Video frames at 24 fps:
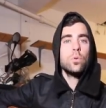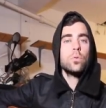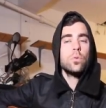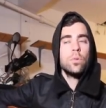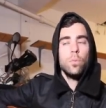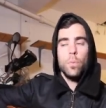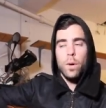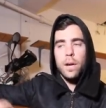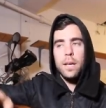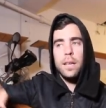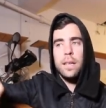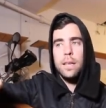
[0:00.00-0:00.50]

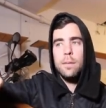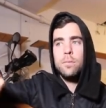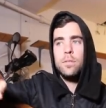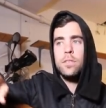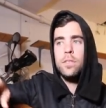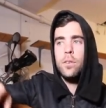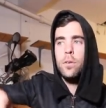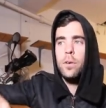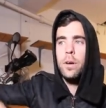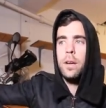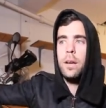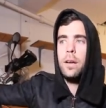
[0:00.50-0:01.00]
what he keeps
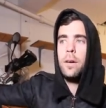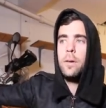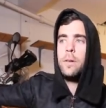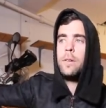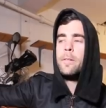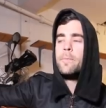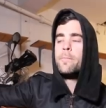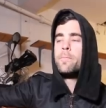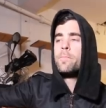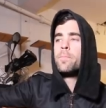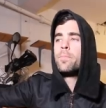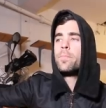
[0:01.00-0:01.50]
doing.
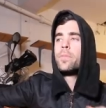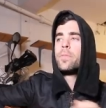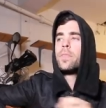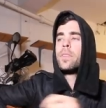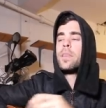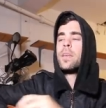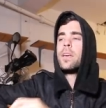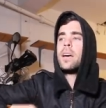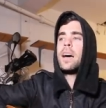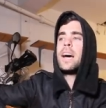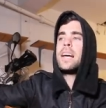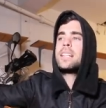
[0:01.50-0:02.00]

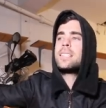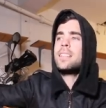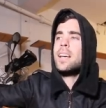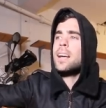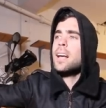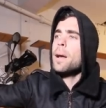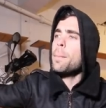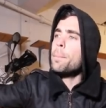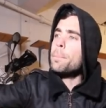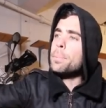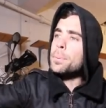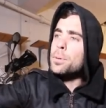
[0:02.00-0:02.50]
It's
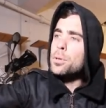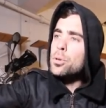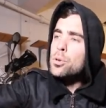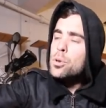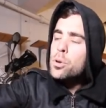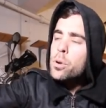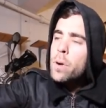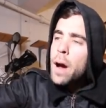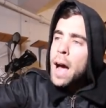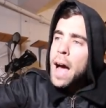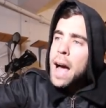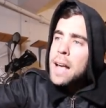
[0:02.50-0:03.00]
like a
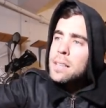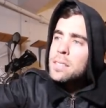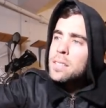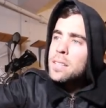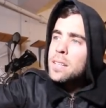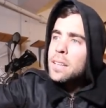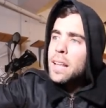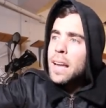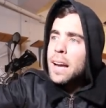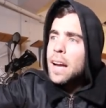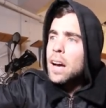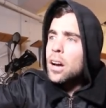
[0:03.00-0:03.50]
bluegrass
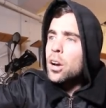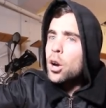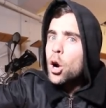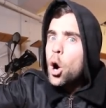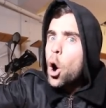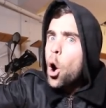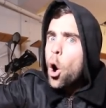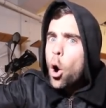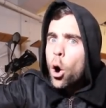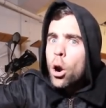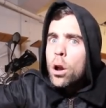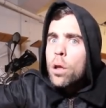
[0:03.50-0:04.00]
and like a
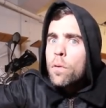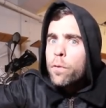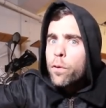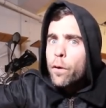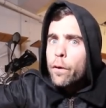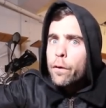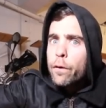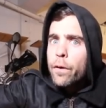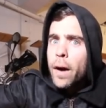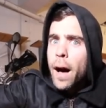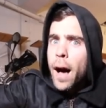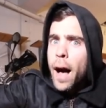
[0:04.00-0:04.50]

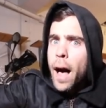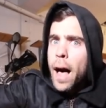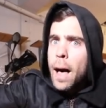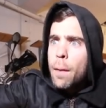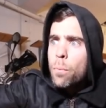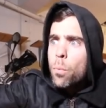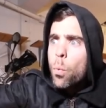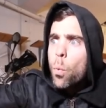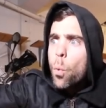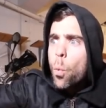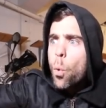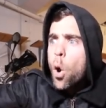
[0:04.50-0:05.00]
carnival
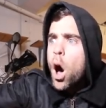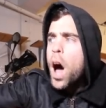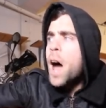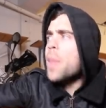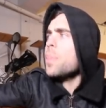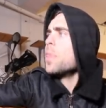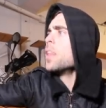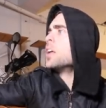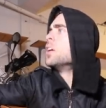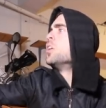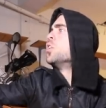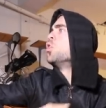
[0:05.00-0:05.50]
vibe.
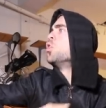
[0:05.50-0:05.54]
What